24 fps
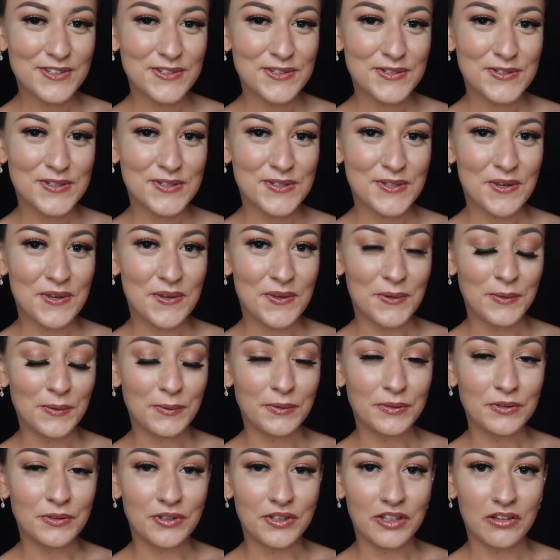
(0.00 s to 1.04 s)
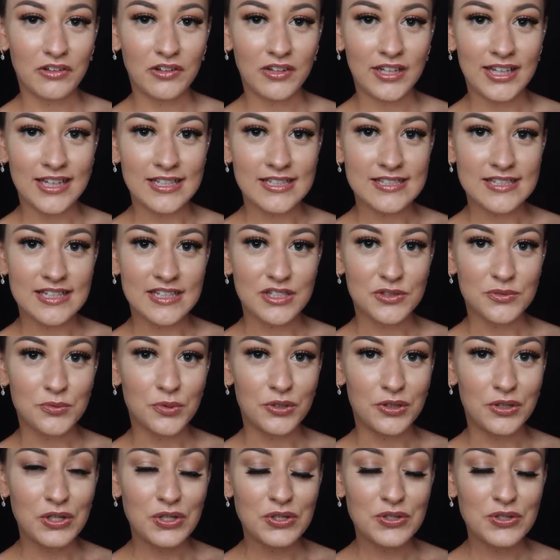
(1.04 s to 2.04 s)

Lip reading: So, not only is this one